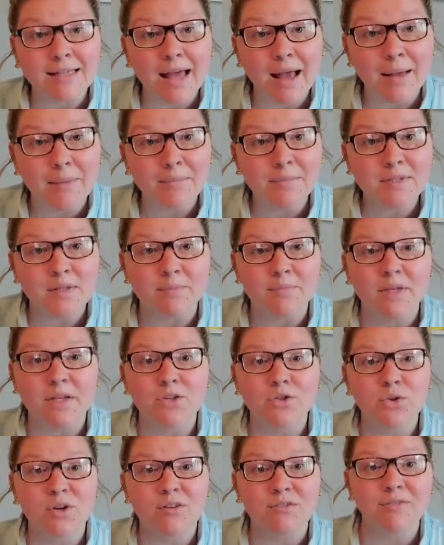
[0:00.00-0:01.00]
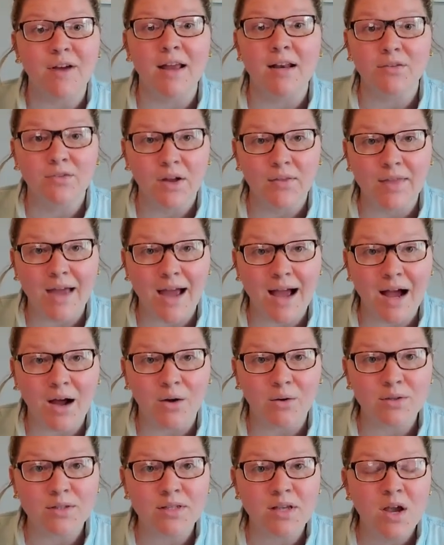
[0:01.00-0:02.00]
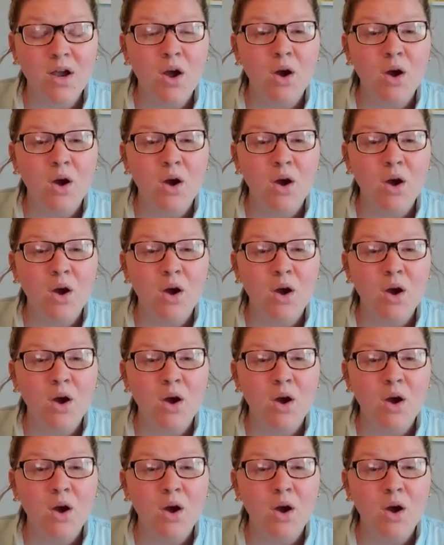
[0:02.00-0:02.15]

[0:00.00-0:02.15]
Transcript: them, some things you can find around the house.